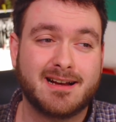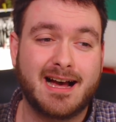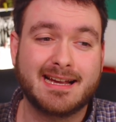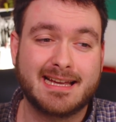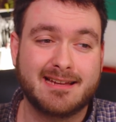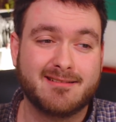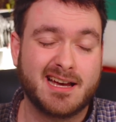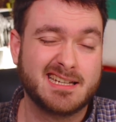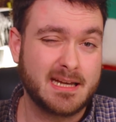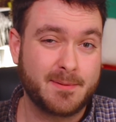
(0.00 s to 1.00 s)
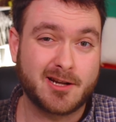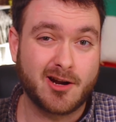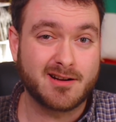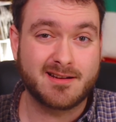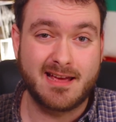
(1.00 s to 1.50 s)
I get a debit
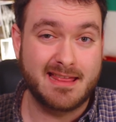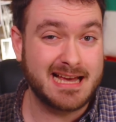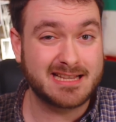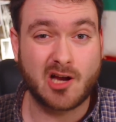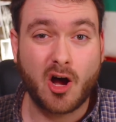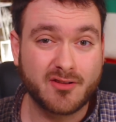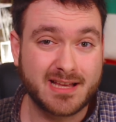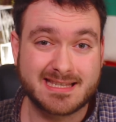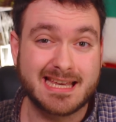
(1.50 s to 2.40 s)
card, and that's all that's